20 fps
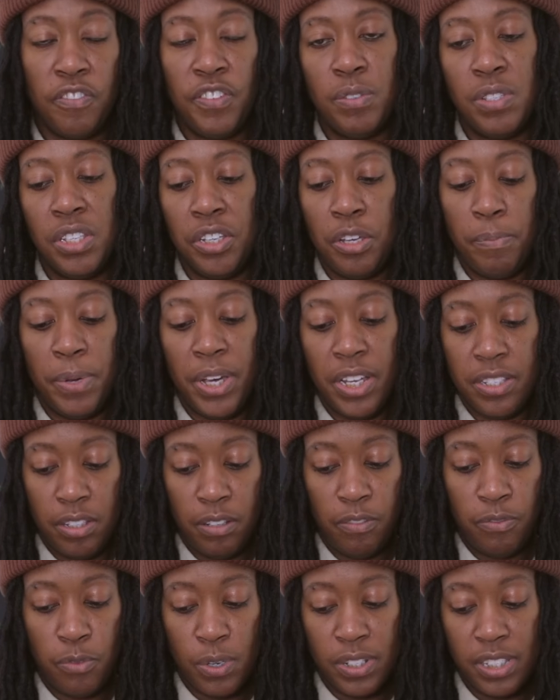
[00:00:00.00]
the 15 compared
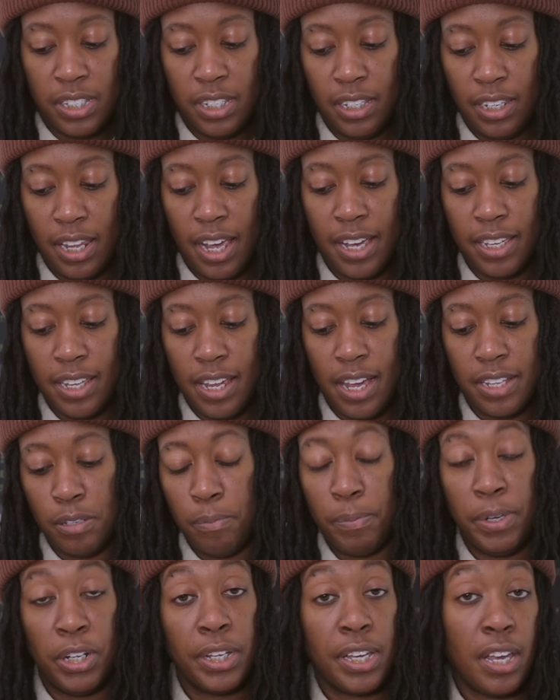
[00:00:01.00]
to the 14, like it has
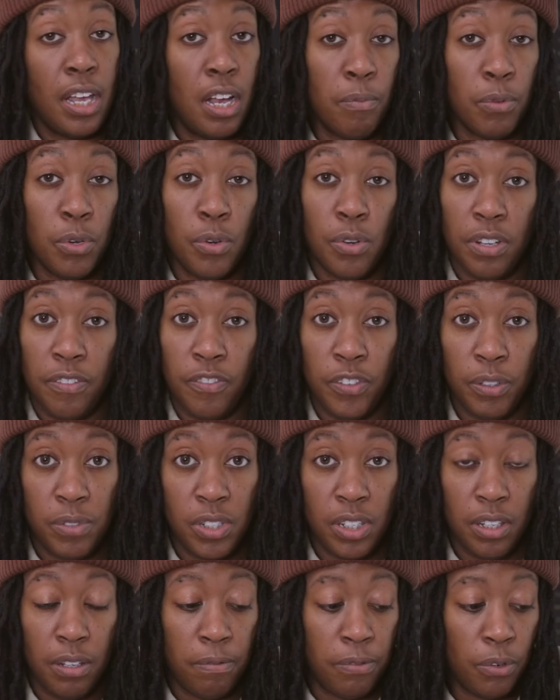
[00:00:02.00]
a better camera on the
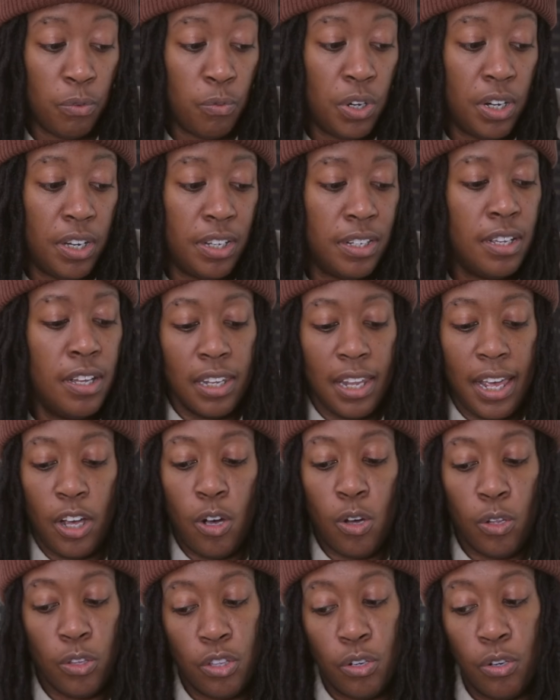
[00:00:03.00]
15 for one.
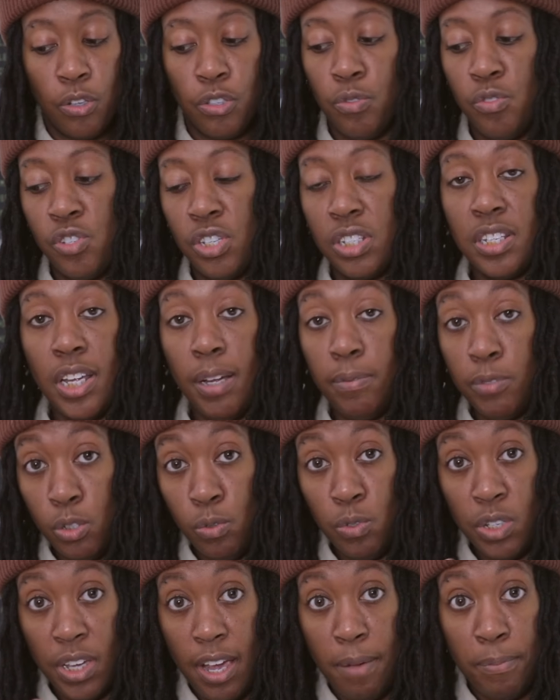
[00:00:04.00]
Like although you just have
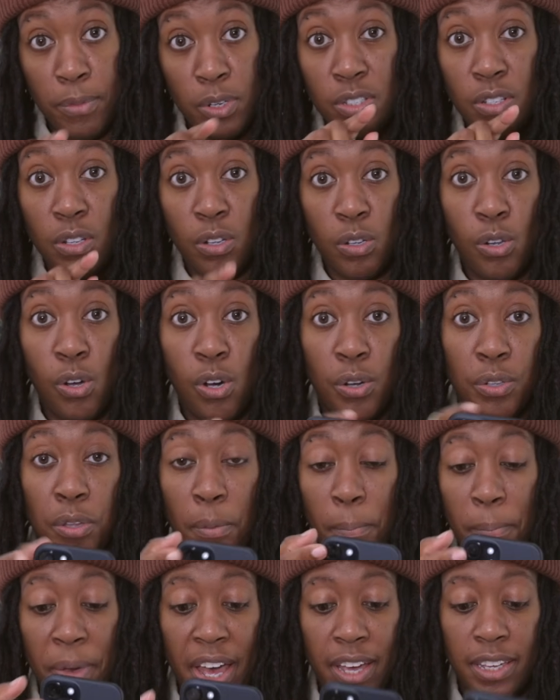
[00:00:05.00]
two cameras along
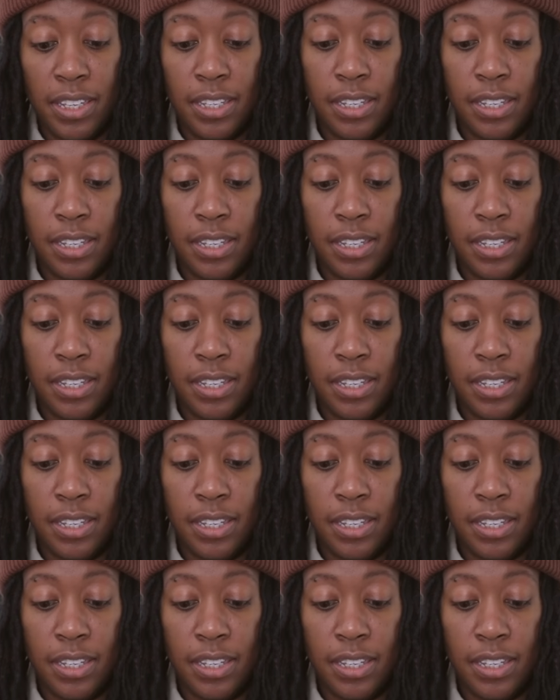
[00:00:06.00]
the back